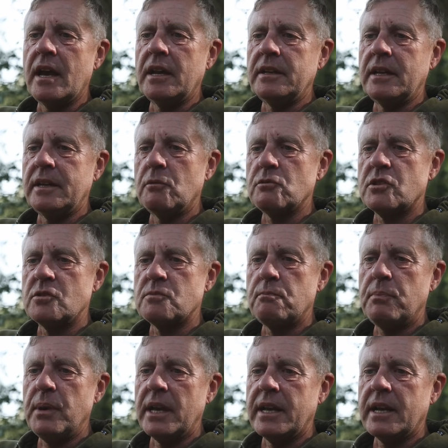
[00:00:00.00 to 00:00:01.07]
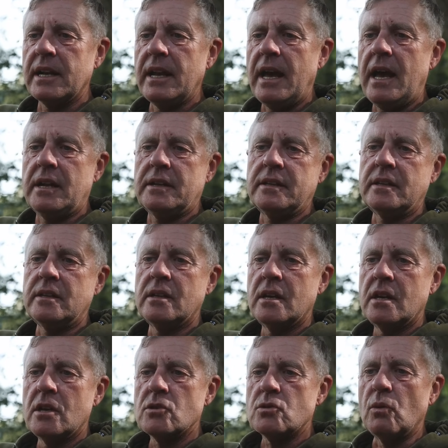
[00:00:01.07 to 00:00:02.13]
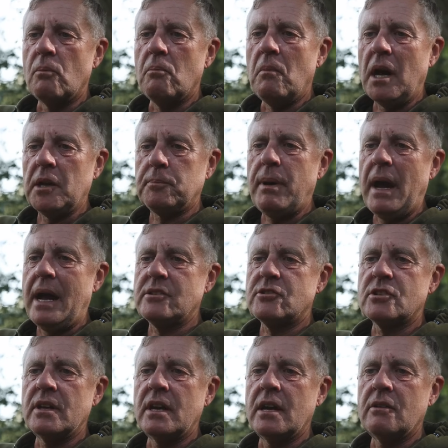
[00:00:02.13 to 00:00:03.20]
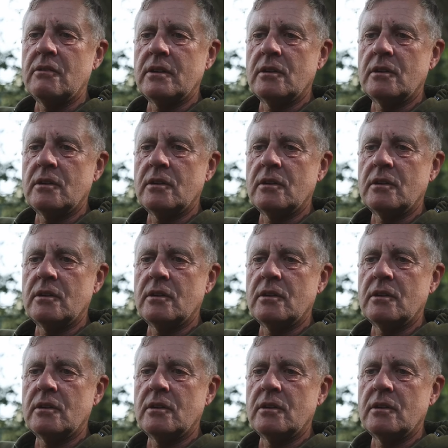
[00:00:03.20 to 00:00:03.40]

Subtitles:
and then there was this big cloudy sort of mud patch there.